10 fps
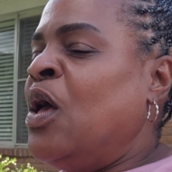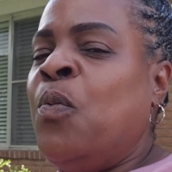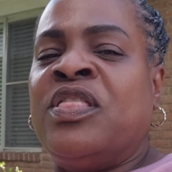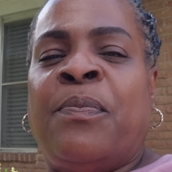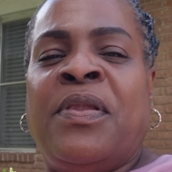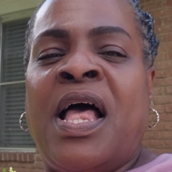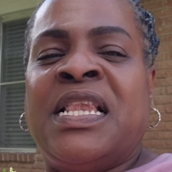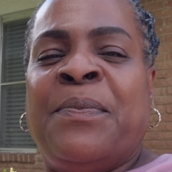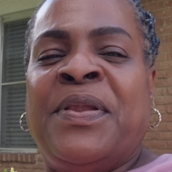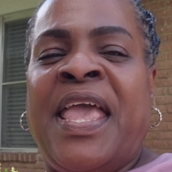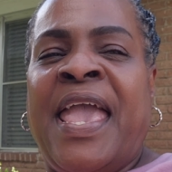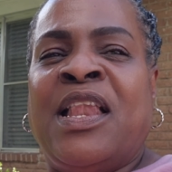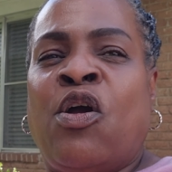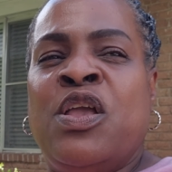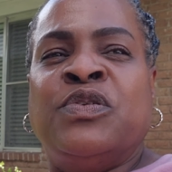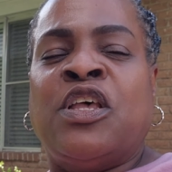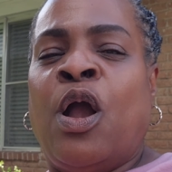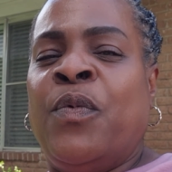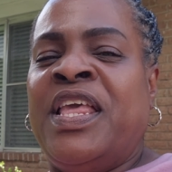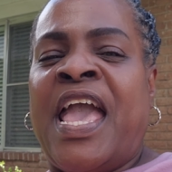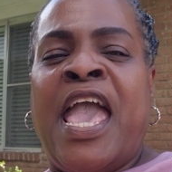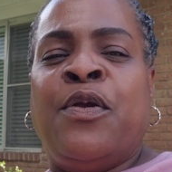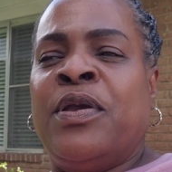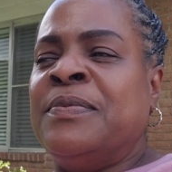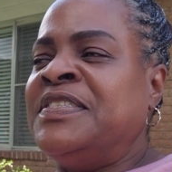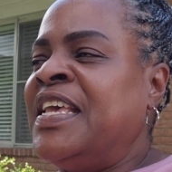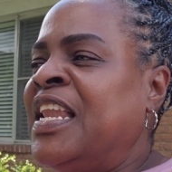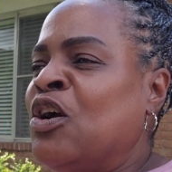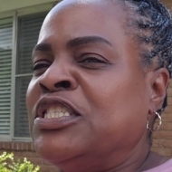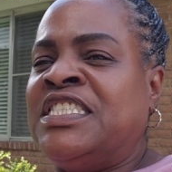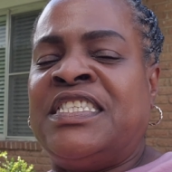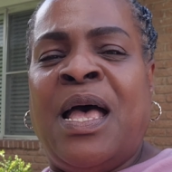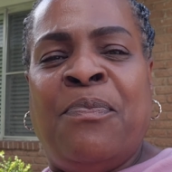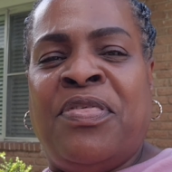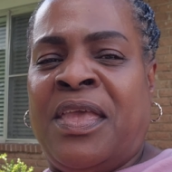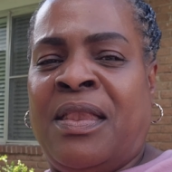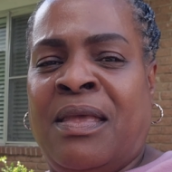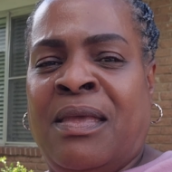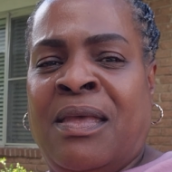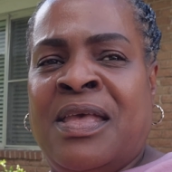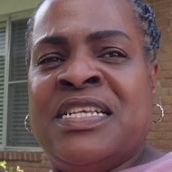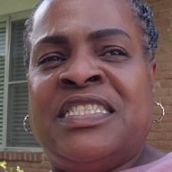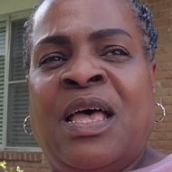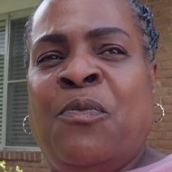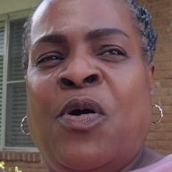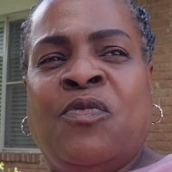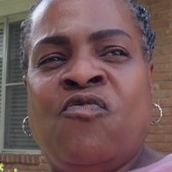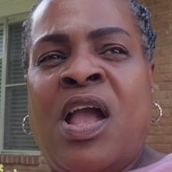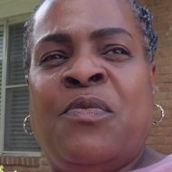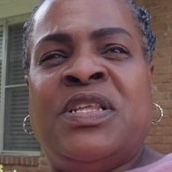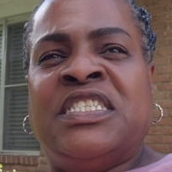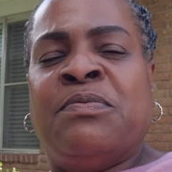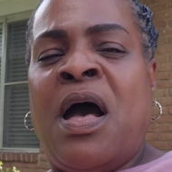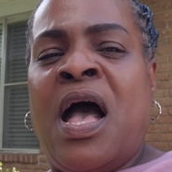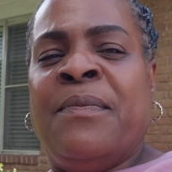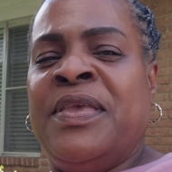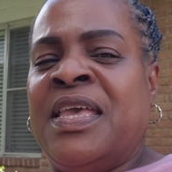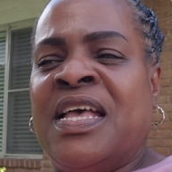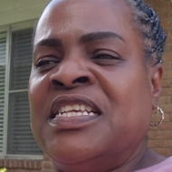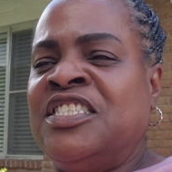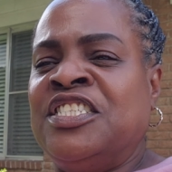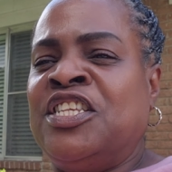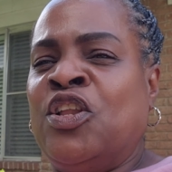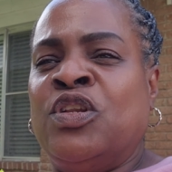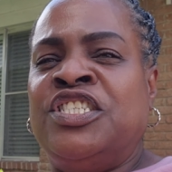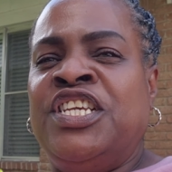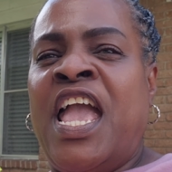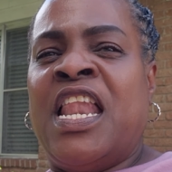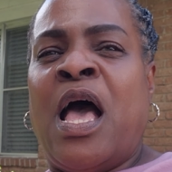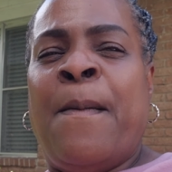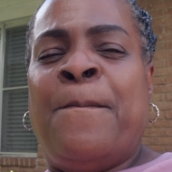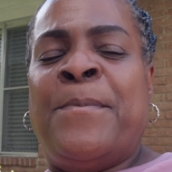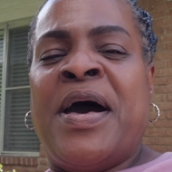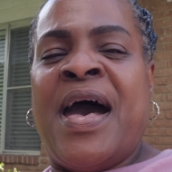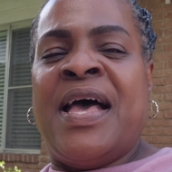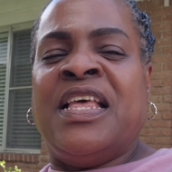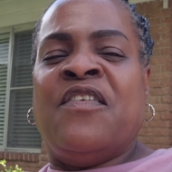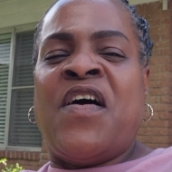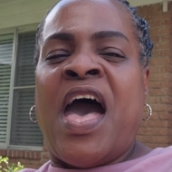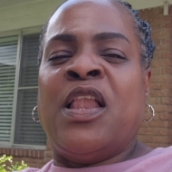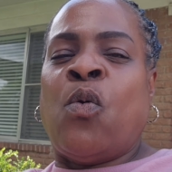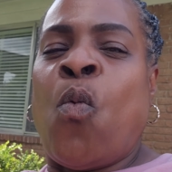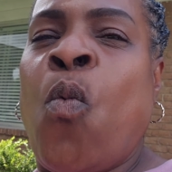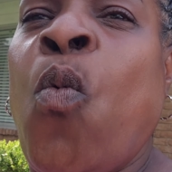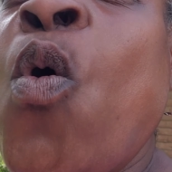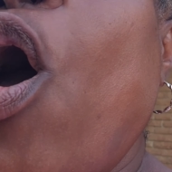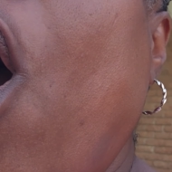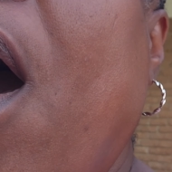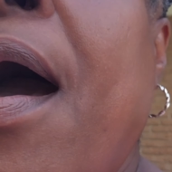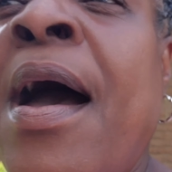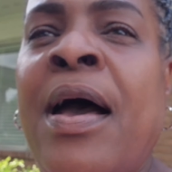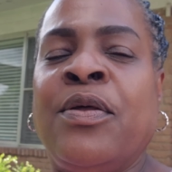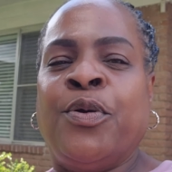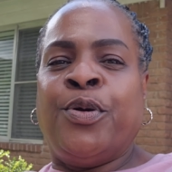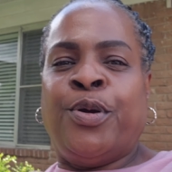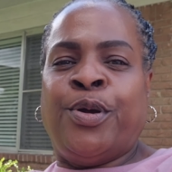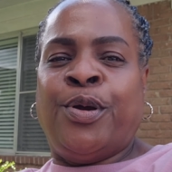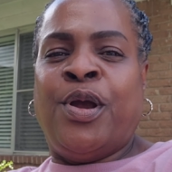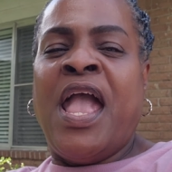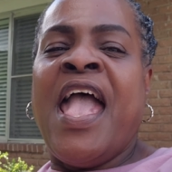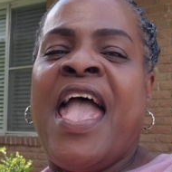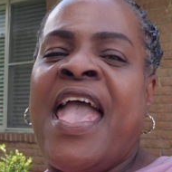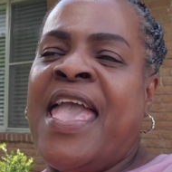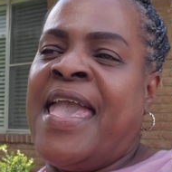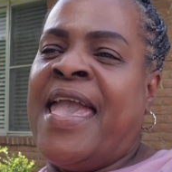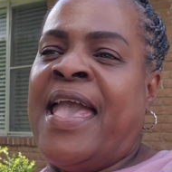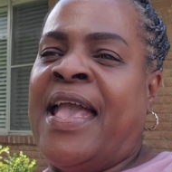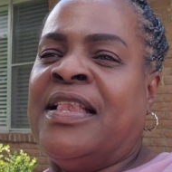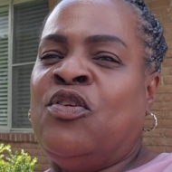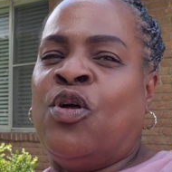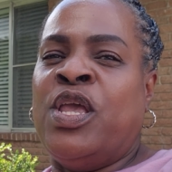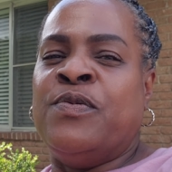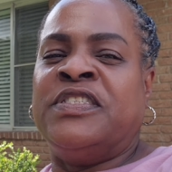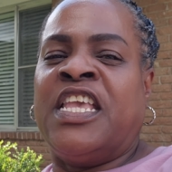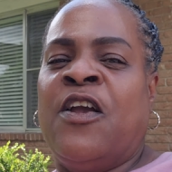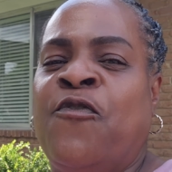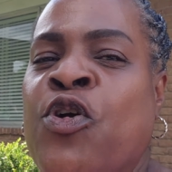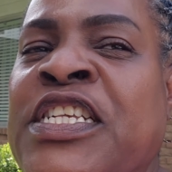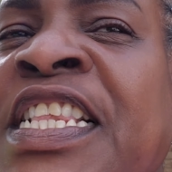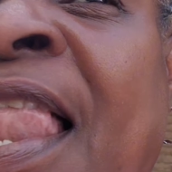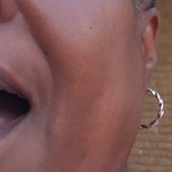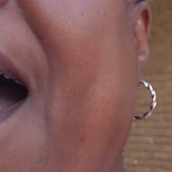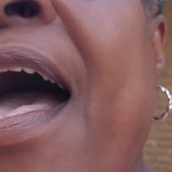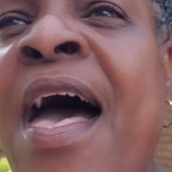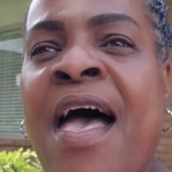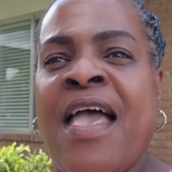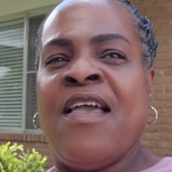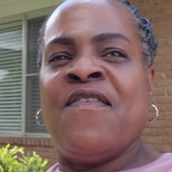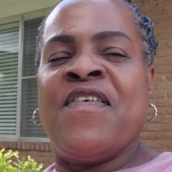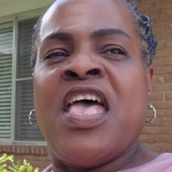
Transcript: with a plot and a plan, or he was already angry, upset, or something something wasn't right with his mind because just to know that she had a pot of hot water and you know he was scared for his life